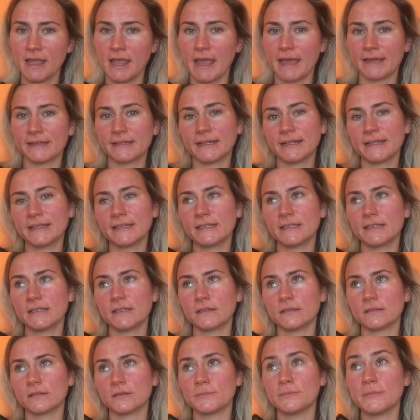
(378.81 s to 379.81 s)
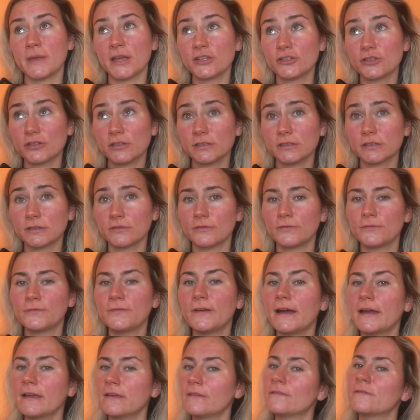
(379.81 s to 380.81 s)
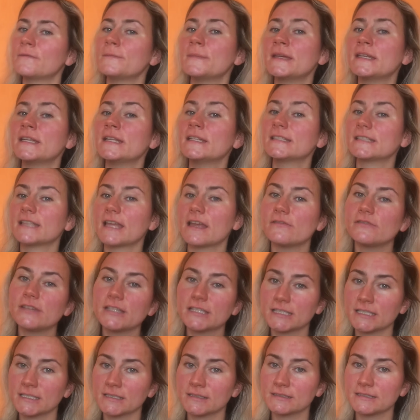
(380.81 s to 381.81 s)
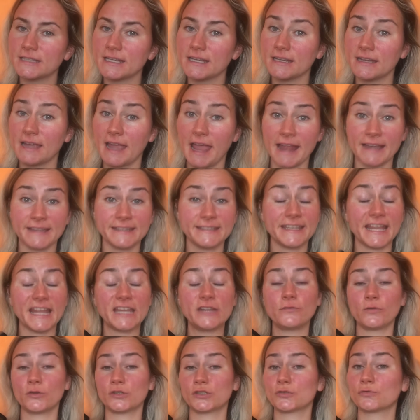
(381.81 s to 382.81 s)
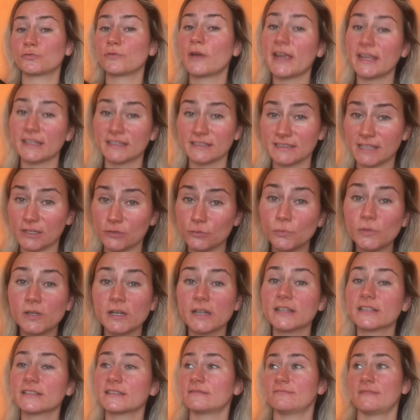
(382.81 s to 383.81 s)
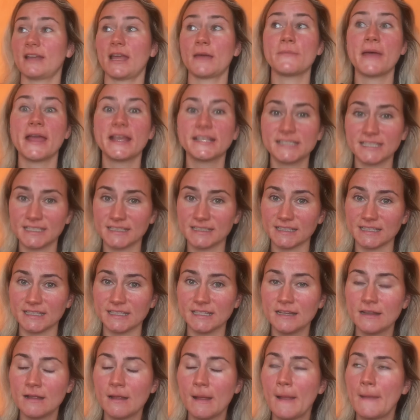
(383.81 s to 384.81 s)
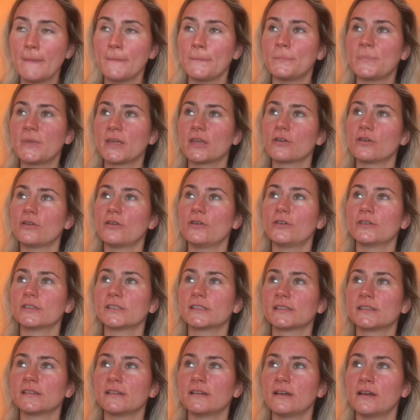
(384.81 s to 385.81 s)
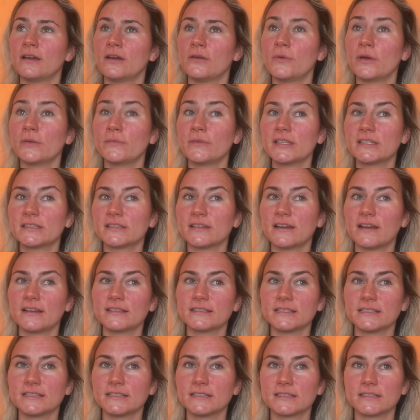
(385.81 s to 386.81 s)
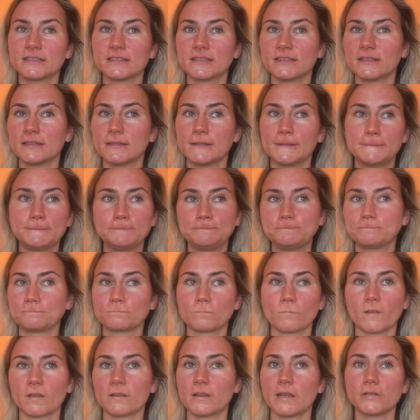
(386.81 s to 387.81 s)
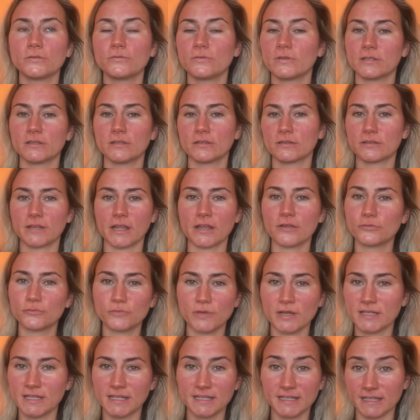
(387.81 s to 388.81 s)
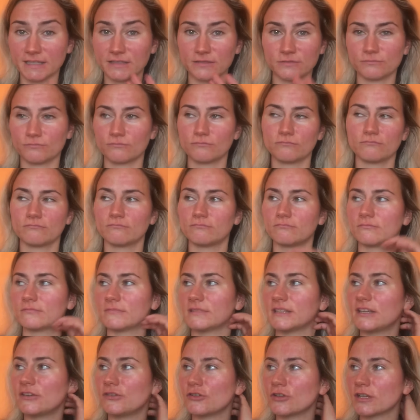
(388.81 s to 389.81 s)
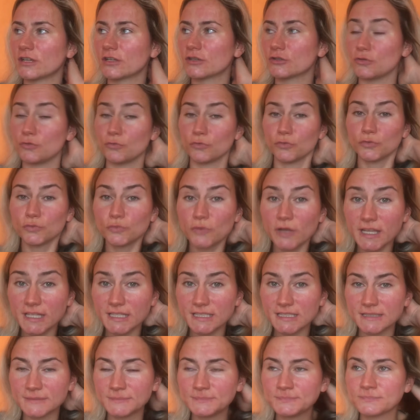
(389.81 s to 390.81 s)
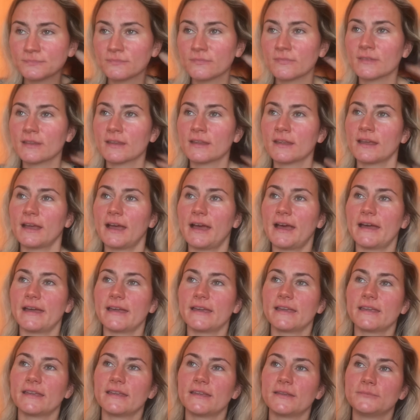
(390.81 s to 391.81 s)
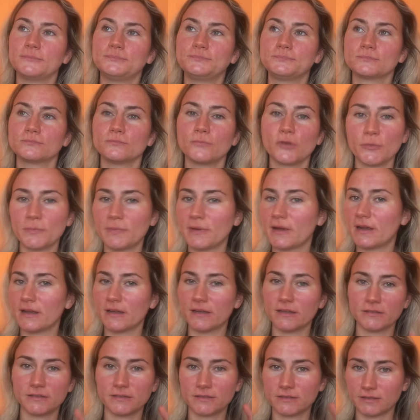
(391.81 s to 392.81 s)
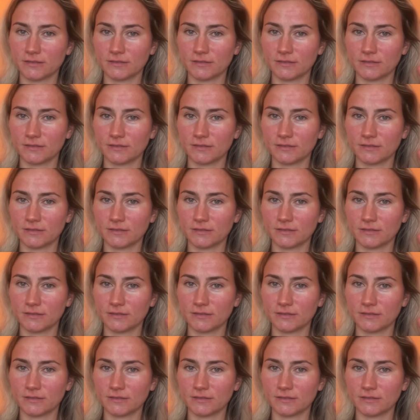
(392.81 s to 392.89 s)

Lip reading: and I measured 5 minutes every single day, and that was great. That worked amazingly, because when we started like doing the clicker training and learning new tricks, I prepared